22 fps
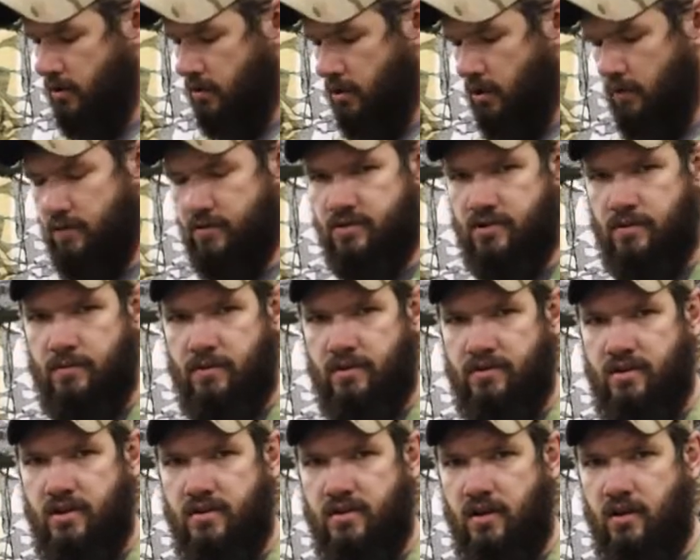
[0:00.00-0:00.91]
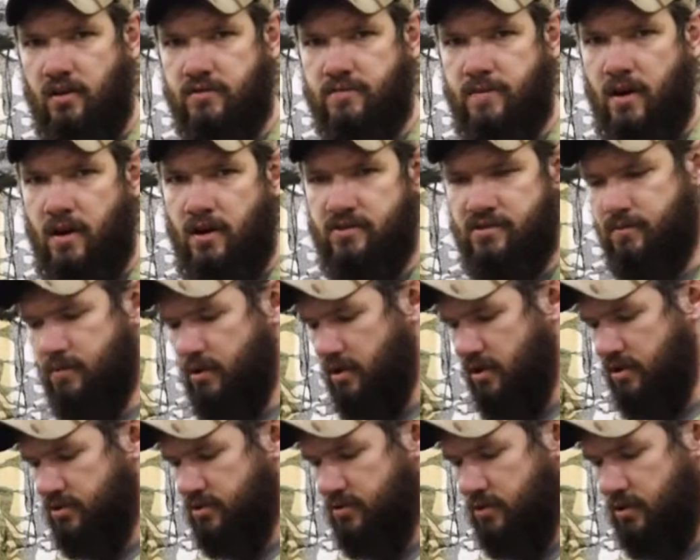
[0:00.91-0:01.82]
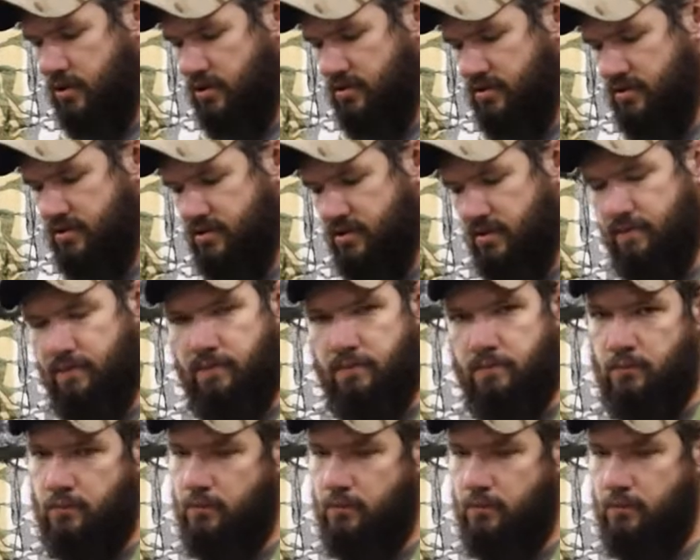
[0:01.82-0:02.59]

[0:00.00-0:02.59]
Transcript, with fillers: go over some of the details about it, some of the history, because this is an